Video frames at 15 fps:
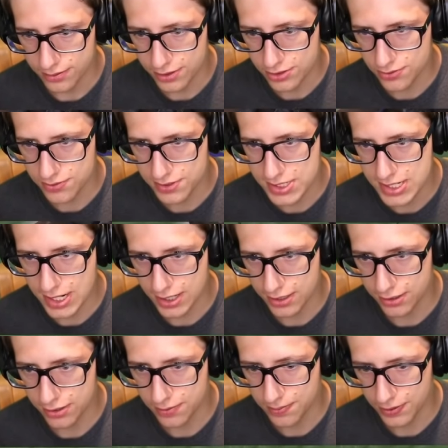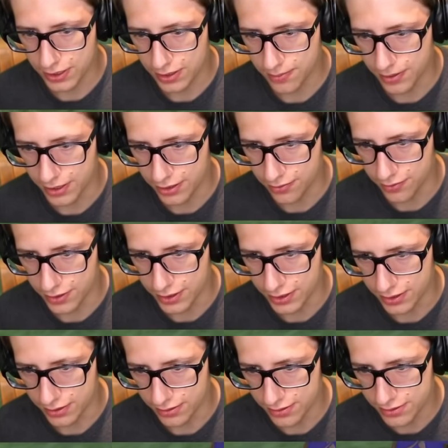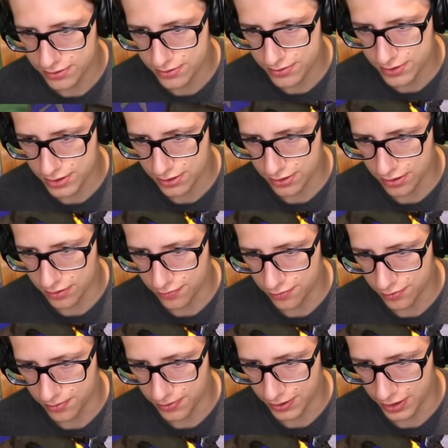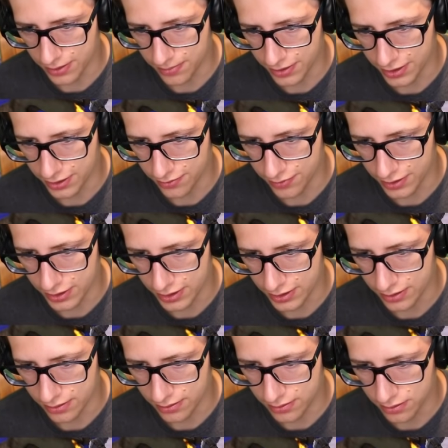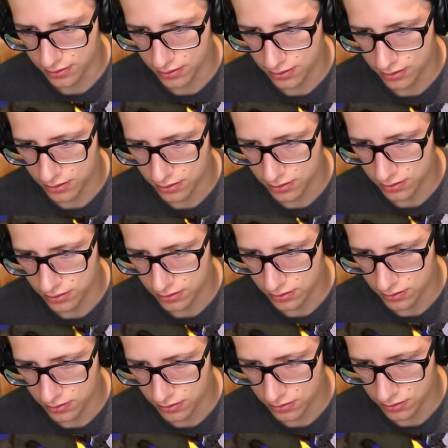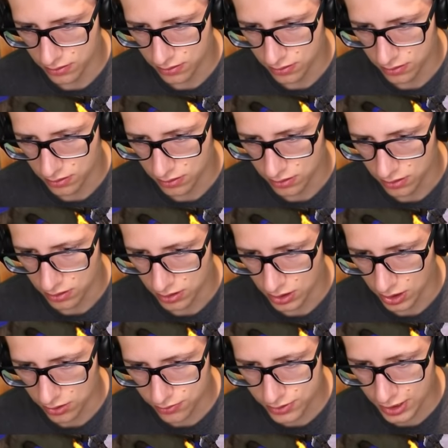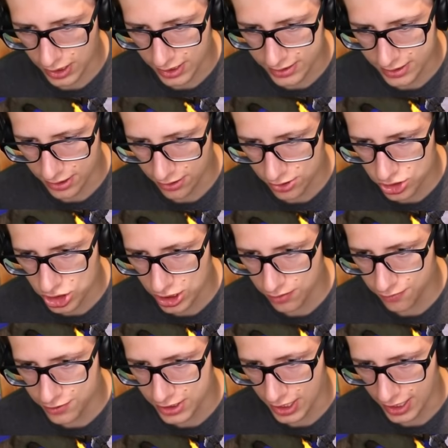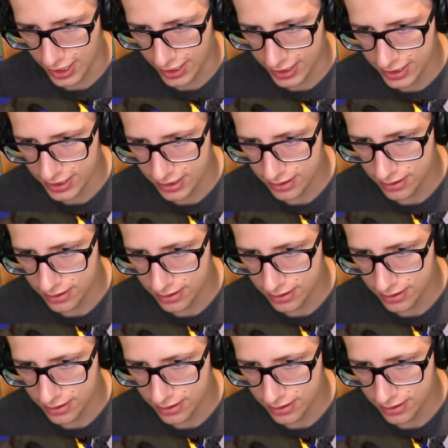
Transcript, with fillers: This was not a good plan by Green. This was an awful plan by Green. Oh god, did our chief die?